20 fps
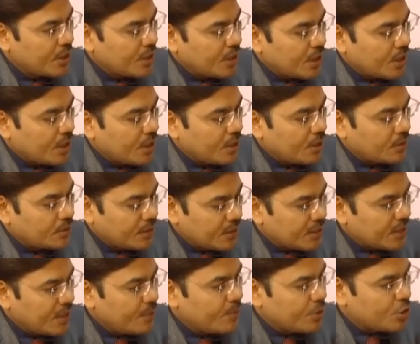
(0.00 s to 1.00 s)
The
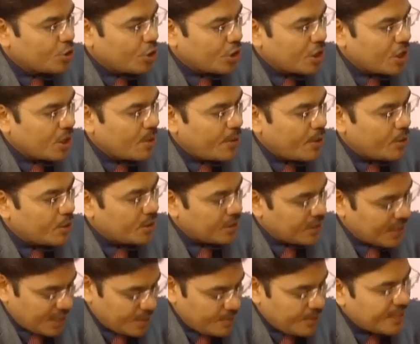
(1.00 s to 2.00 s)
scheme is talking about. The
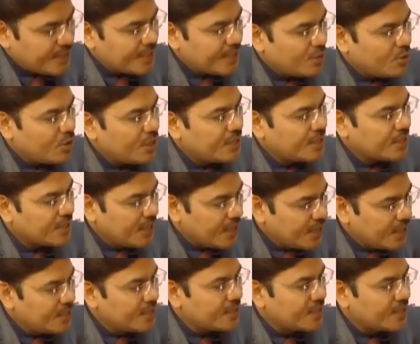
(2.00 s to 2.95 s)
RBI circular has clearly